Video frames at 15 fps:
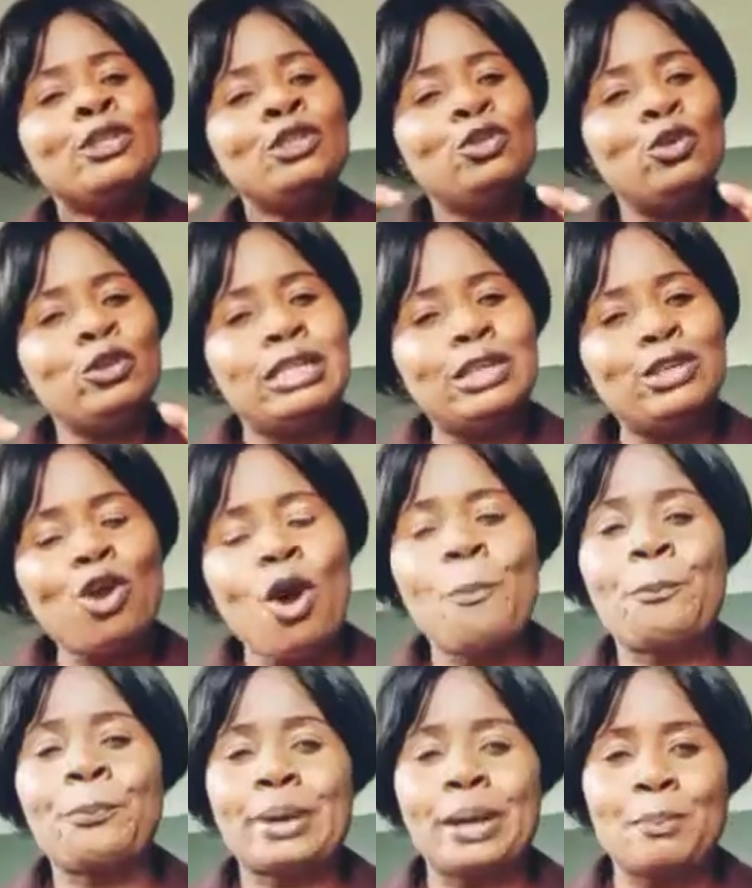you did
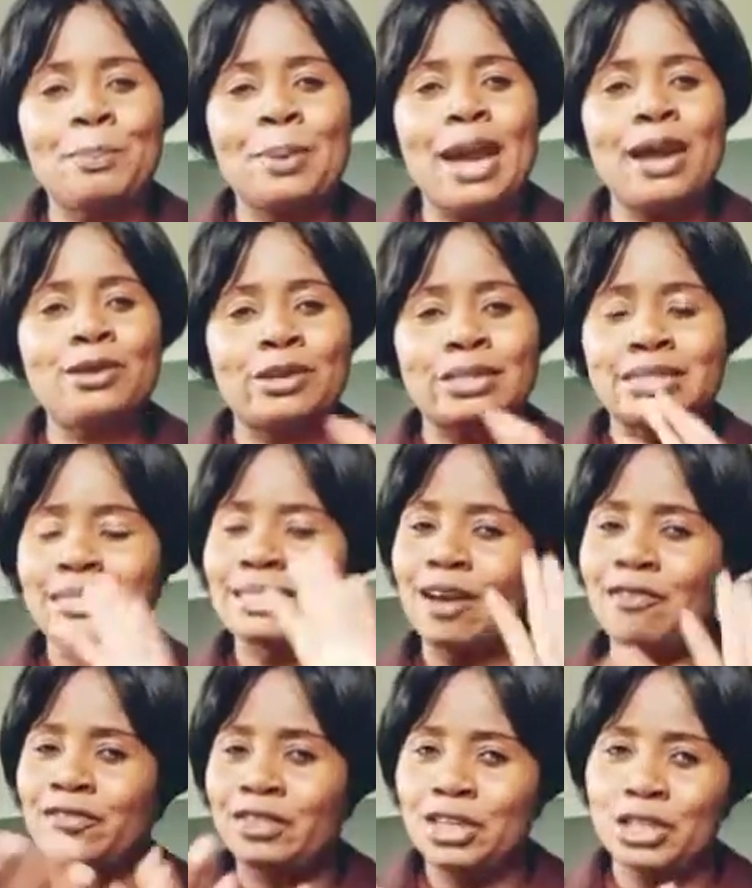not prepare
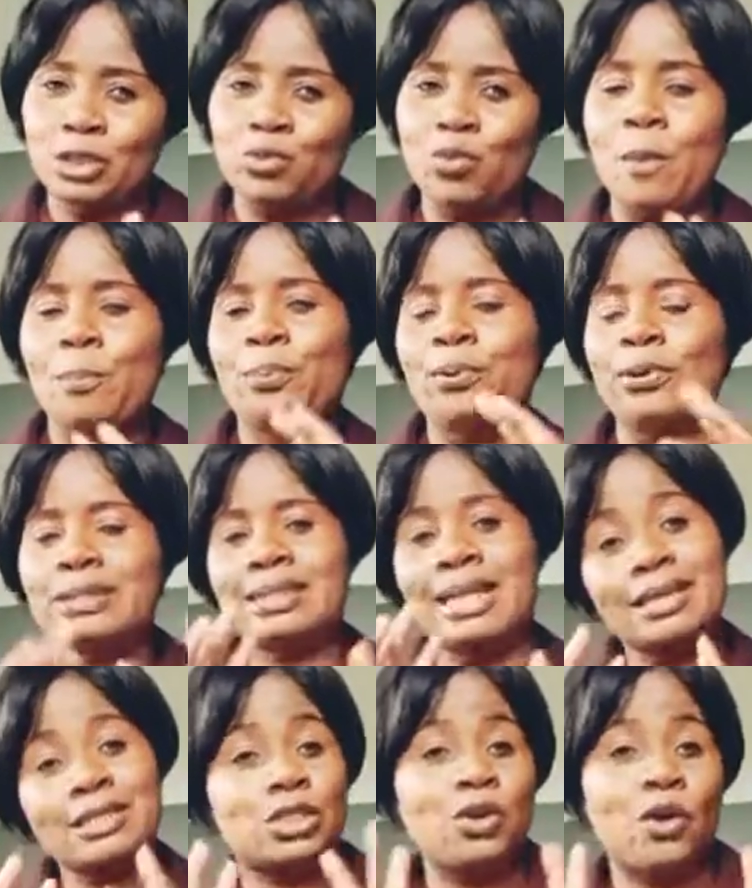yourself this way,
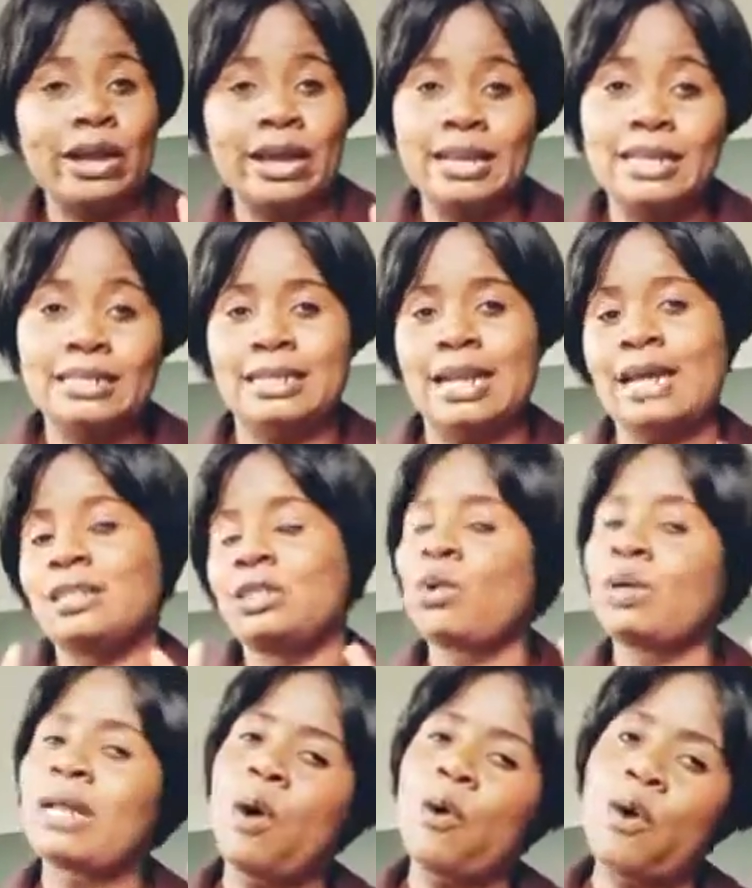protect your energy, that is
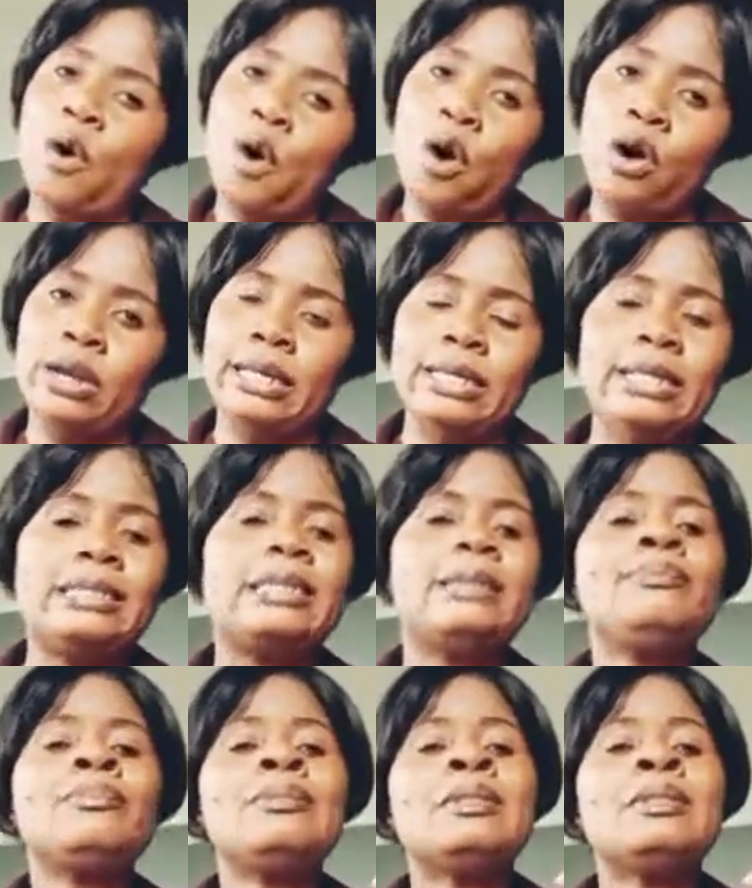what I'll call it,